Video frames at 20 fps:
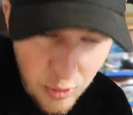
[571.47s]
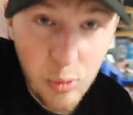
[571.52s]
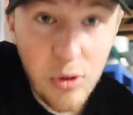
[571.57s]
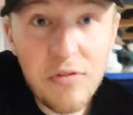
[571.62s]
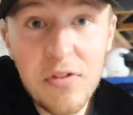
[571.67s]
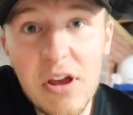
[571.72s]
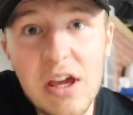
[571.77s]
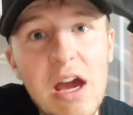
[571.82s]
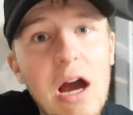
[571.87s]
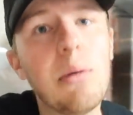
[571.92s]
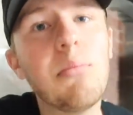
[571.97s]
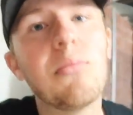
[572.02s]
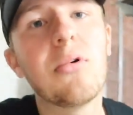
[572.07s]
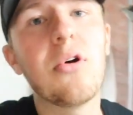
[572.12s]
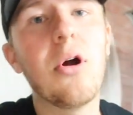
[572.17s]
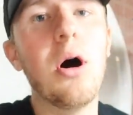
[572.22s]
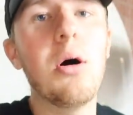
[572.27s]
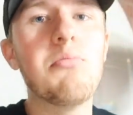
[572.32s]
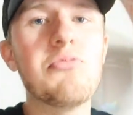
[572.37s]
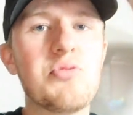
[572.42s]
with the
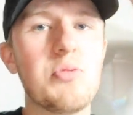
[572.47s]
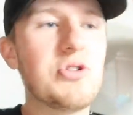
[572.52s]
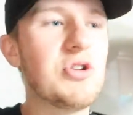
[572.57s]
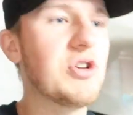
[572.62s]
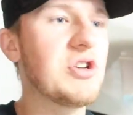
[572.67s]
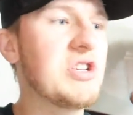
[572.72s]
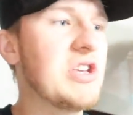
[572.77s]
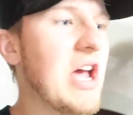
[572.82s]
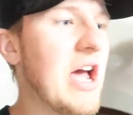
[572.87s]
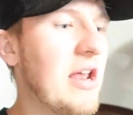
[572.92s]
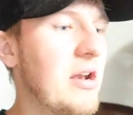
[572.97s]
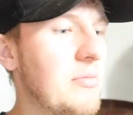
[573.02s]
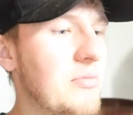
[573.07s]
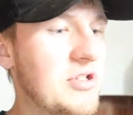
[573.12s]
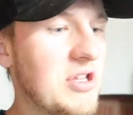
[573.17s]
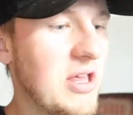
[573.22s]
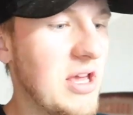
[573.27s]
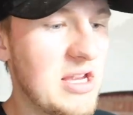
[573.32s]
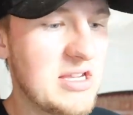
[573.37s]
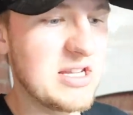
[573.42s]
camber arms, we're just setting them
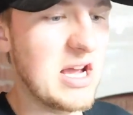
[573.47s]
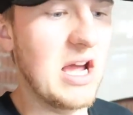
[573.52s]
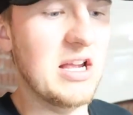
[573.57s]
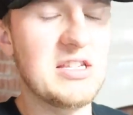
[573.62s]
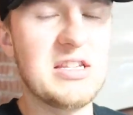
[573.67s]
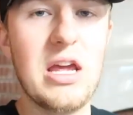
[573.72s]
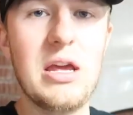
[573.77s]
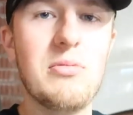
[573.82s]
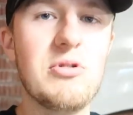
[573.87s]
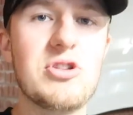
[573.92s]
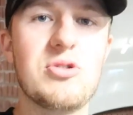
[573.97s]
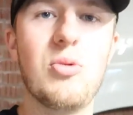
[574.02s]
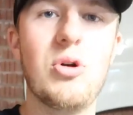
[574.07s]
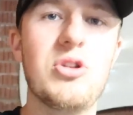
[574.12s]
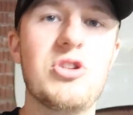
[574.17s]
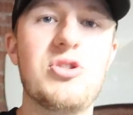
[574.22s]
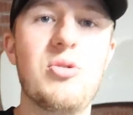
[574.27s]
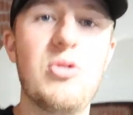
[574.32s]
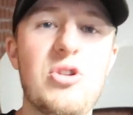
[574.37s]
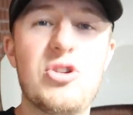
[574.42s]
to the exact same as the
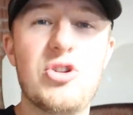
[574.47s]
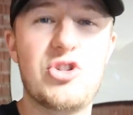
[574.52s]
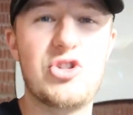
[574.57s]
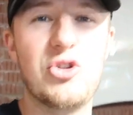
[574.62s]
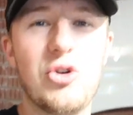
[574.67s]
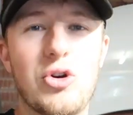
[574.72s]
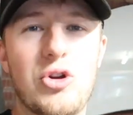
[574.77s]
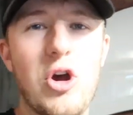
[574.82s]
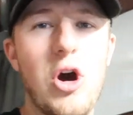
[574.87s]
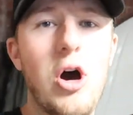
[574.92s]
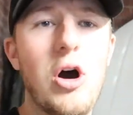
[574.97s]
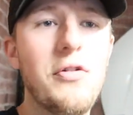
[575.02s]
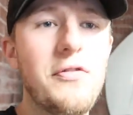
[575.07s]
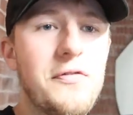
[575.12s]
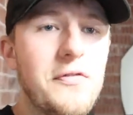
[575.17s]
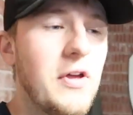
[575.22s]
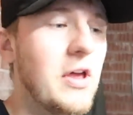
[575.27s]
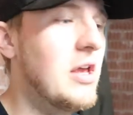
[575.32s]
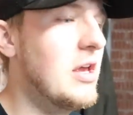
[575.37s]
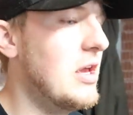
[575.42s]
ones that we just took off.
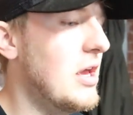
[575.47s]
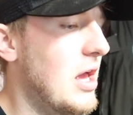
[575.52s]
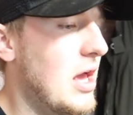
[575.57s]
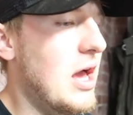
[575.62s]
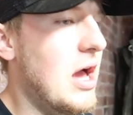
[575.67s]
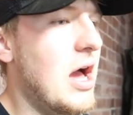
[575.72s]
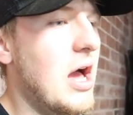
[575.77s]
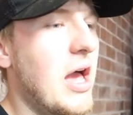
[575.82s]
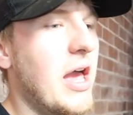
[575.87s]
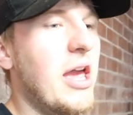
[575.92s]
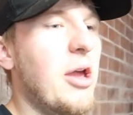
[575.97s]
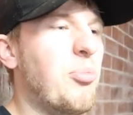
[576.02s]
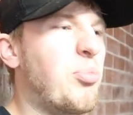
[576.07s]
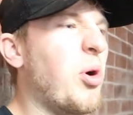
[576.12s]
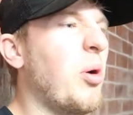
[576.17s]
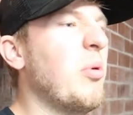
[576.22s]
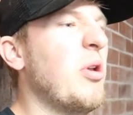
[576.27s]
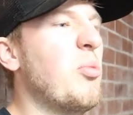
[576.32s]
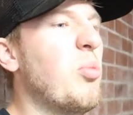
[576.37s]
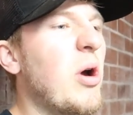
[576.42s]
It
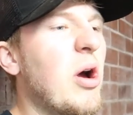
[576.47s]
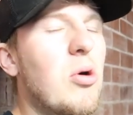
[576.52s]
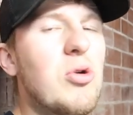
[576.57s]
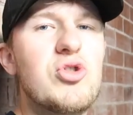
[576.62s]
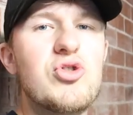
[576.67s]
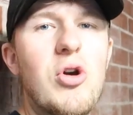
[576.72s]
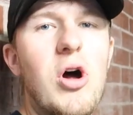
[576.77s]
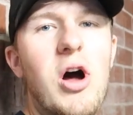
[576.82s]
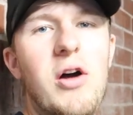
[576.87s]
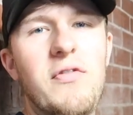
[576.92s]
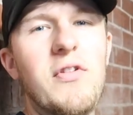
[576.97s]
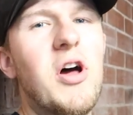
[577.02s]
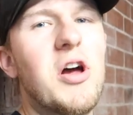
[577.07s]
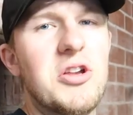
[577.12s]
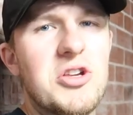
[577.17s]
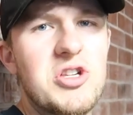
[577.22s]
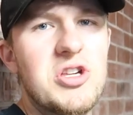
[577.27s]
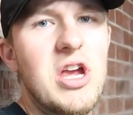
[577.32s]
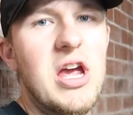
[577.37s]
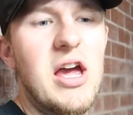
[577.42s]
probably will drive
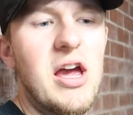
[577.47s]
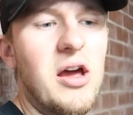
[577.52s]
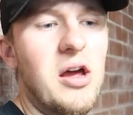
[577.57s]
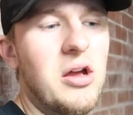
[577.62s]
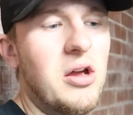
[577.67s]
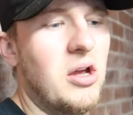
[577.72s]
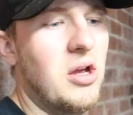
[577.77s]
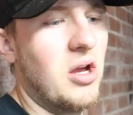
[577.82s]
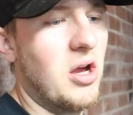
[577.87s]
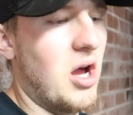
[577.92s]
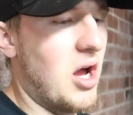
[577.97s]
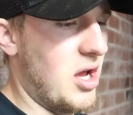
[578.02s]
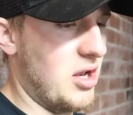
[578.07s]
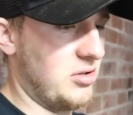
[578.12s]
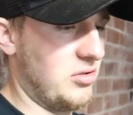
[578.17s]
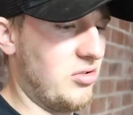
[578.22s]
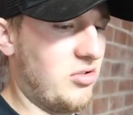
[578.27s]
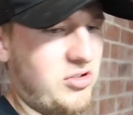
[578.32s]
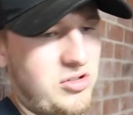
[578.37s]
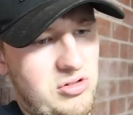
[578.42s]
like shit
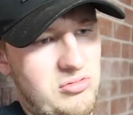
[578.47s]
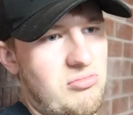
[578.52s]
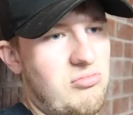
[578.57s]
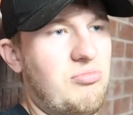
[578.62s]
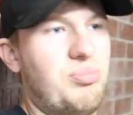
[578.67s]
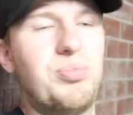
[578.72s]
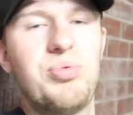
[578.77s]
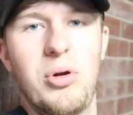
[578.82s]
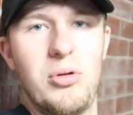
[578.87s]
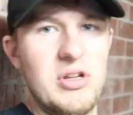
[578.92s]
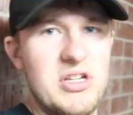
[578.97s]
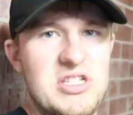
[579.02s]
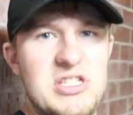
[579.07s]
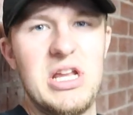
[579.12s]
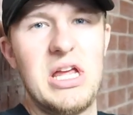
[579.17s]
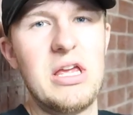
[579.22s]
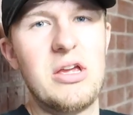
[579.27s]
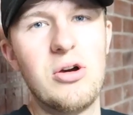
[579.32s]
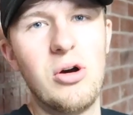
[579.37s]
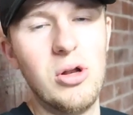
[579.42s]
and probably
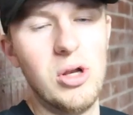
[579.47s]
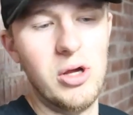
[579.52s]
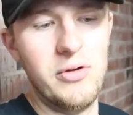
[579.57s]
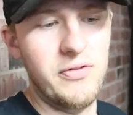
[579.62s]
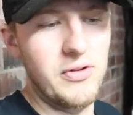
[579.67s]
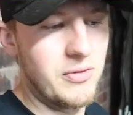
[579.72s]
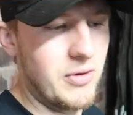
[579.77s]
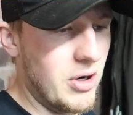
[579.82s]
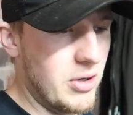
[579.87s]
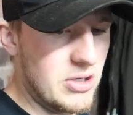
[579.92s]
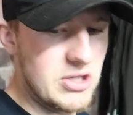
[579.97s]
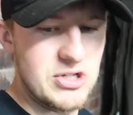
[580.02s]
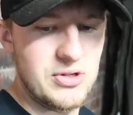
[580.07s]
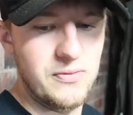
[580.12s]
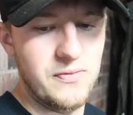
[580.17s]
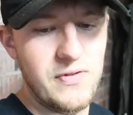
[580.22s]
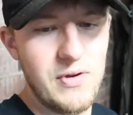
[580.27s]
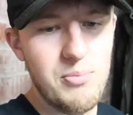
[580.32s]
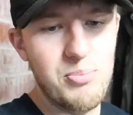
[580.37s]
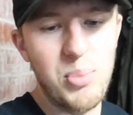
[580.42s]
snake all over the road or
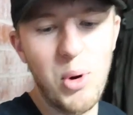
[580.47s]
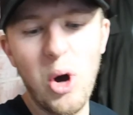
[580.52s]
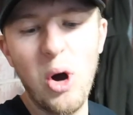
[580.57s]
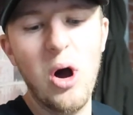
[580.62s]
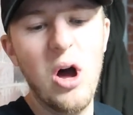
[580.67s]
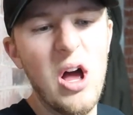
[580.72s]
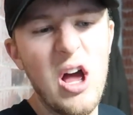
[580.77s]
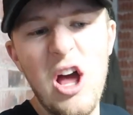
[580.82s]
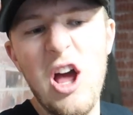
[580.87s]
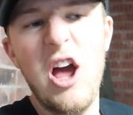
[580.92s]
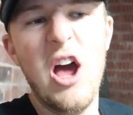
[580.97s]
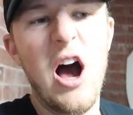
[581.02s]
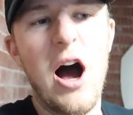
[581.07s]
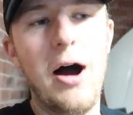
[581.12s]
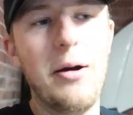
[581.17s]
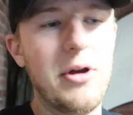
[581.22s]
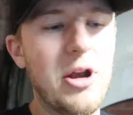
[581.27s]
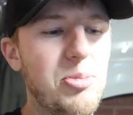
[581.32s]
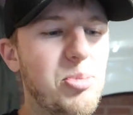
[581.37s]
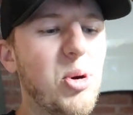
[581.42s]
something, but
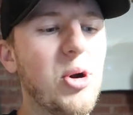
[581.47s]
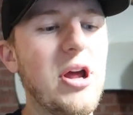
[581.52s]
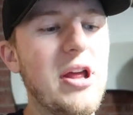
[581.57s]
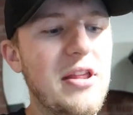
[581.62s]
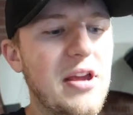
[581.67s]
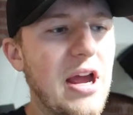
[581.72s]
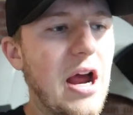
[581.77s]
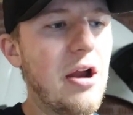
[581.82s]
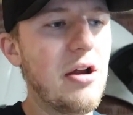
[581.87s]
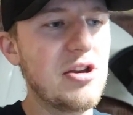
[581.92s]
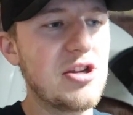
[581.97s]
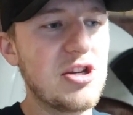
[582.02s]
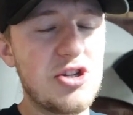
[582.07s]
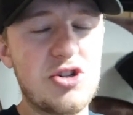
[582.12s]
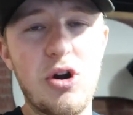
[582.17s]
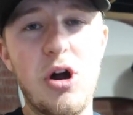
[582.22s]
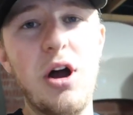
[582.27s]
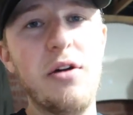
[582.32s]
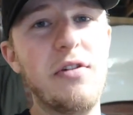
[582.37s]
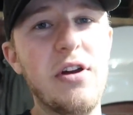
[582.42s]
I'm going to put it in the garage and
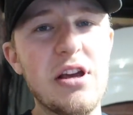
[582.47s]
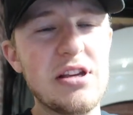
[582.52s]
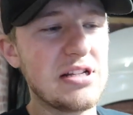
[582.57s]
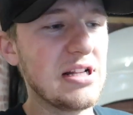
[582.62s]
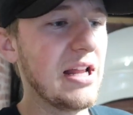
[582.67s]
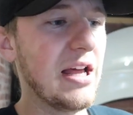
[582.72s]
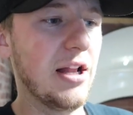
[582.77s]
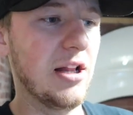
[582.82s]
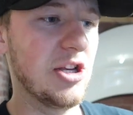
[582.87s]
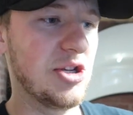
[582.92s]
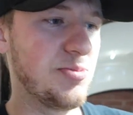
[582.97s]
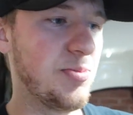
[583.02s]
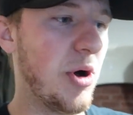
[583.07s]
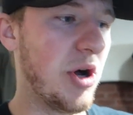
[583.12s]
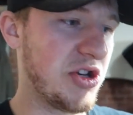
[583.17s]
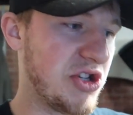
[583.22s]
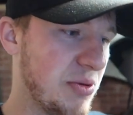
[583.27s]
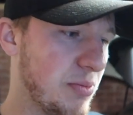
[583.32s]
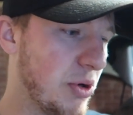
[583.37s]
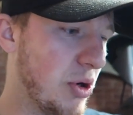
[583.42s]
drive it as little as
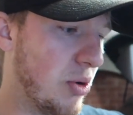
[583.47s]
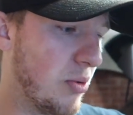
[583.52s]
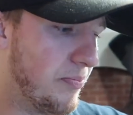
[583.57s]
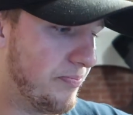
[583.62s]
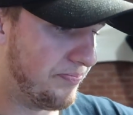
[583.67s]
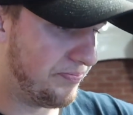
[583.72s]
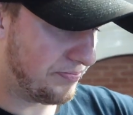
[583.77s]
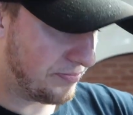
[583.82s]
possible